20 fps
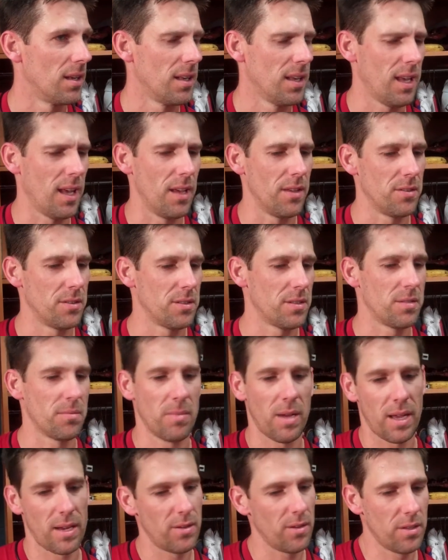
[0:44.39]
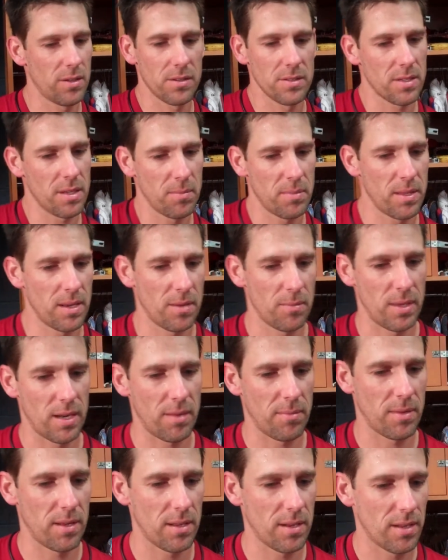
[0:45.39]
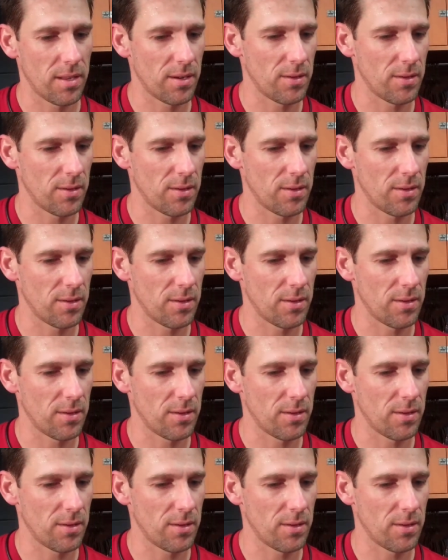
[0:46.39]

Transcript: Yeah, it was just a minor little something. I mean, I'm not.